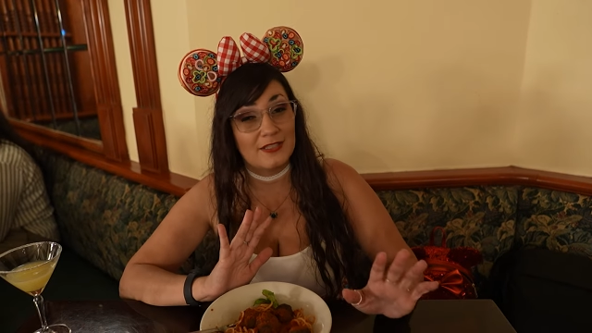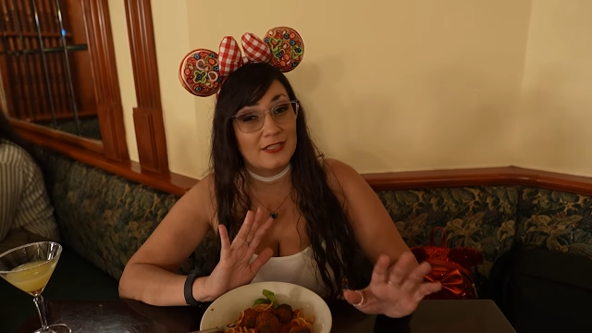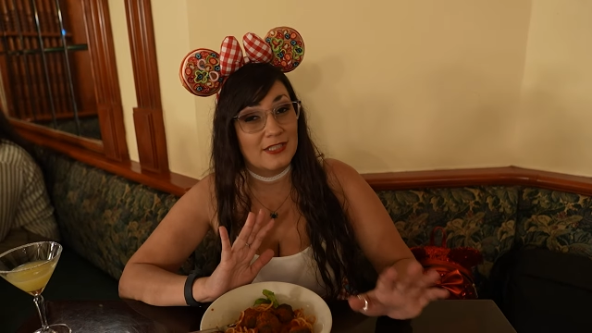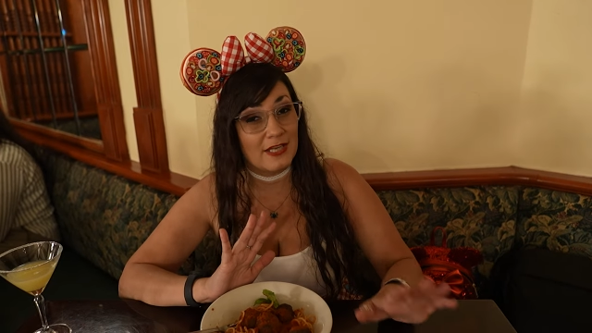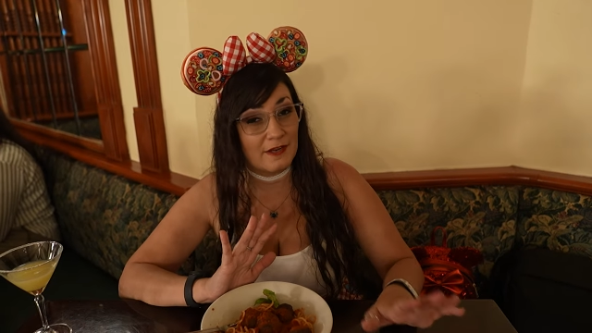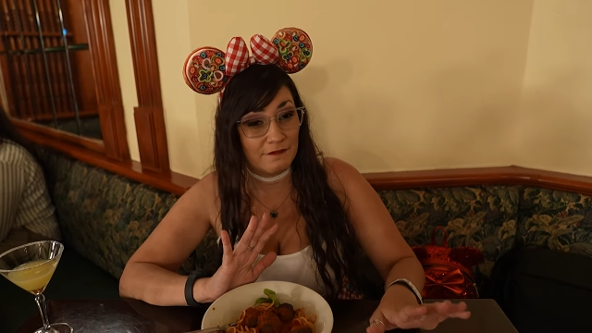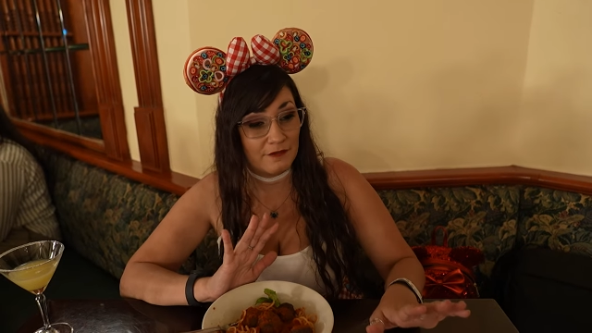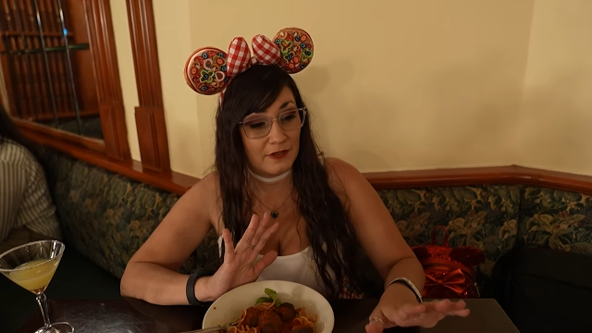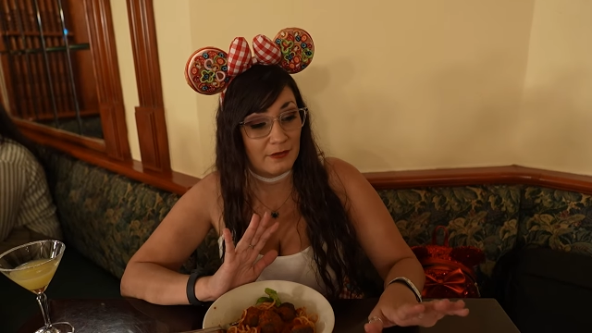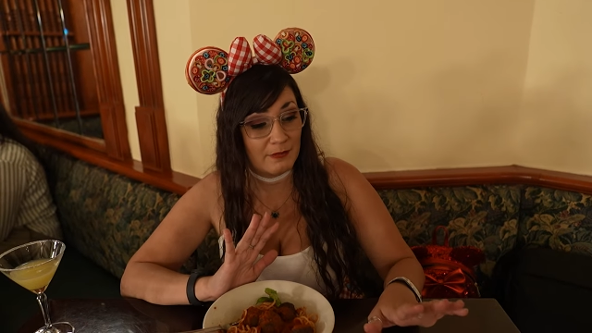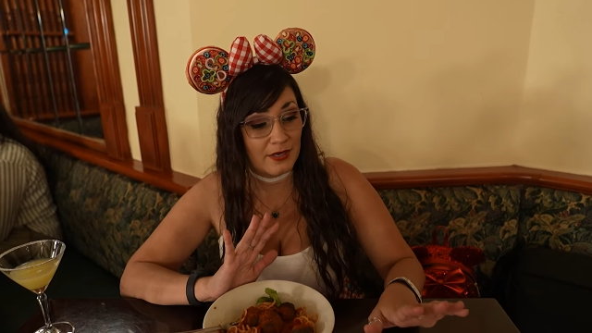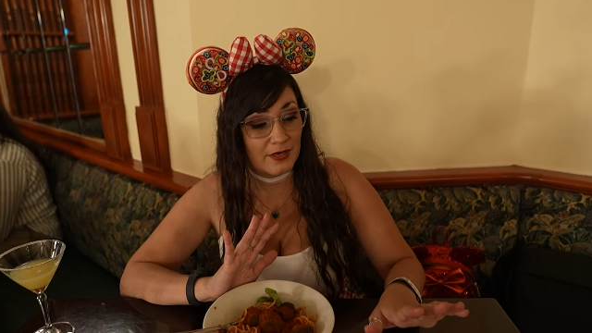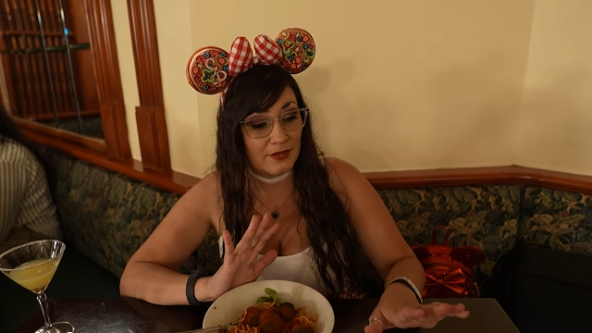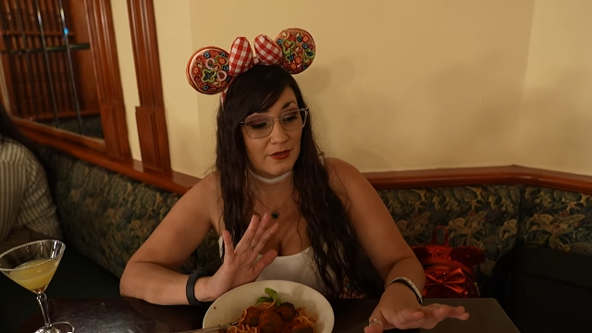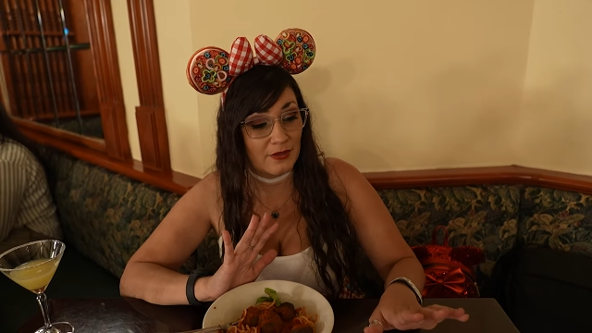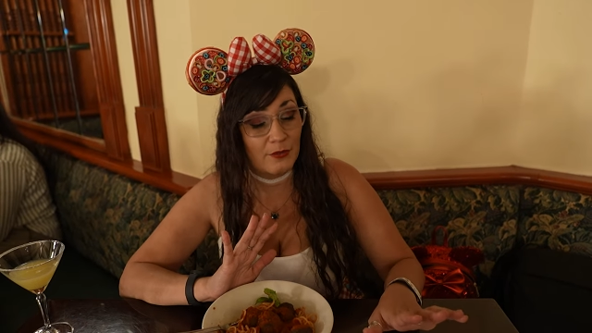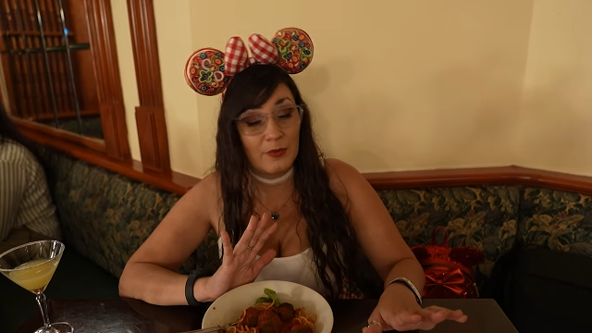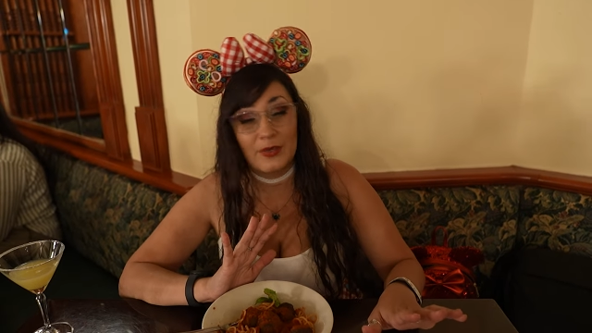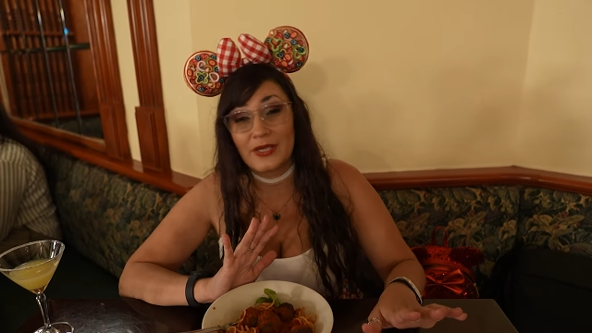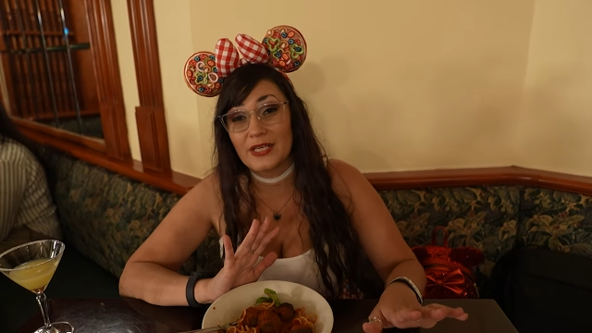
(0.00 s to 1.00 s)
is definitely better
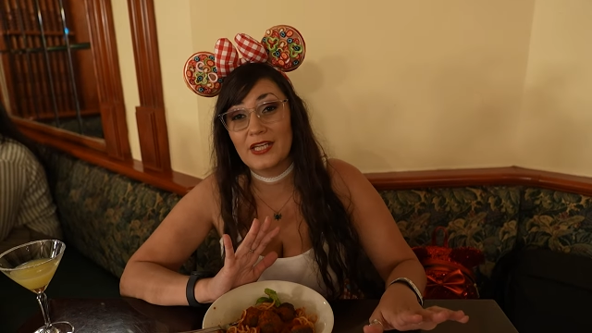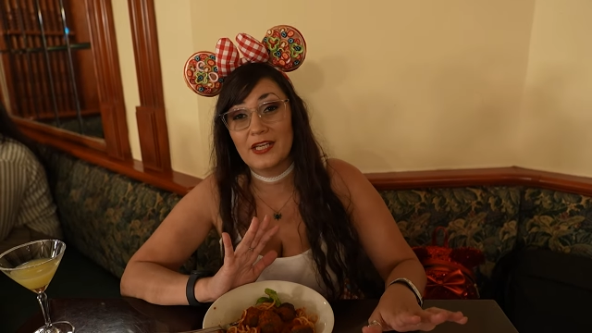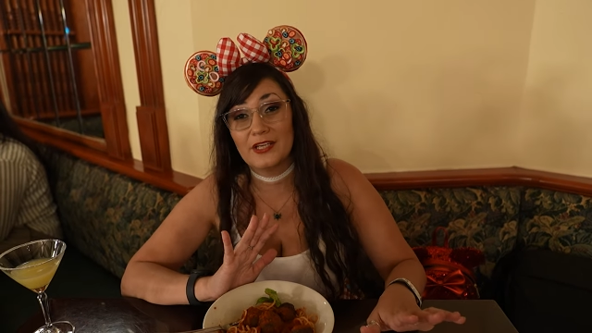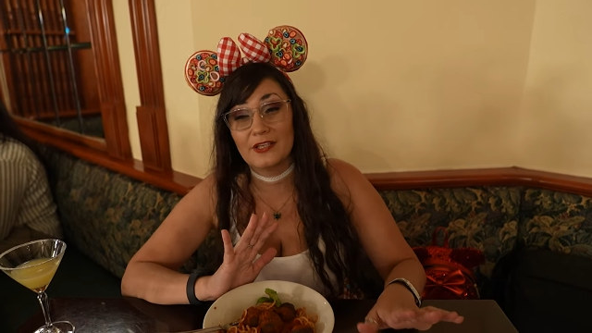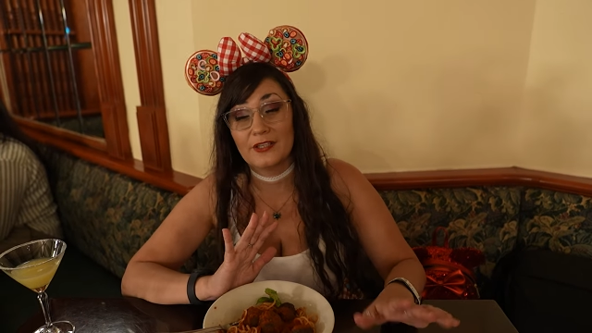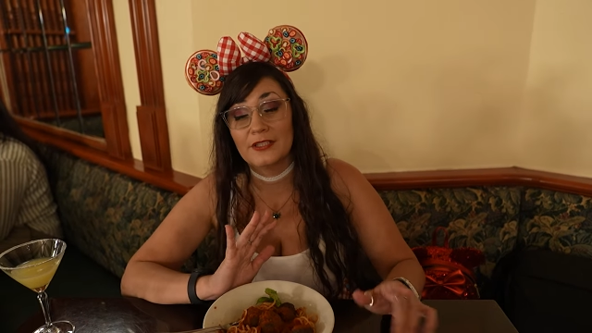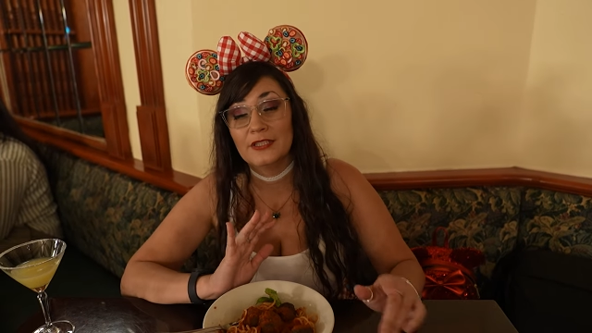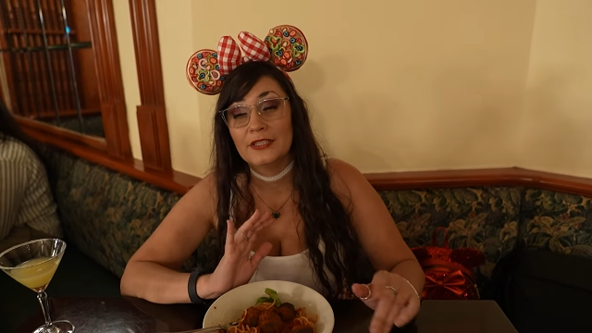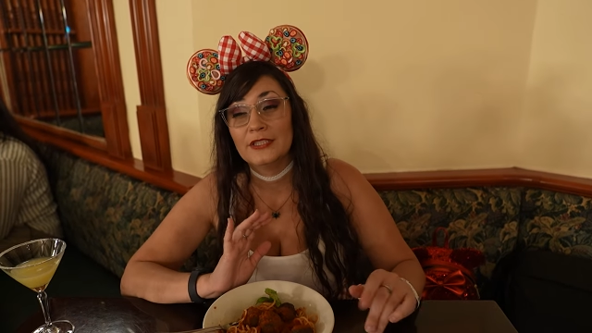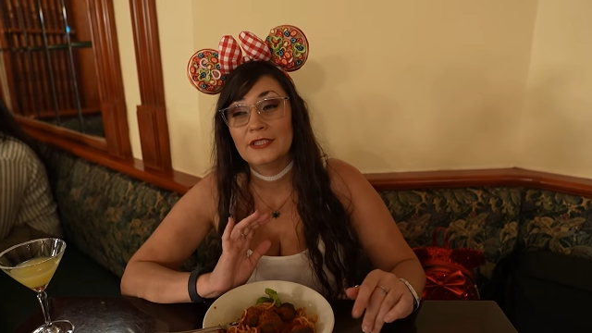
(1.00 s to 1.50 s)
than one here.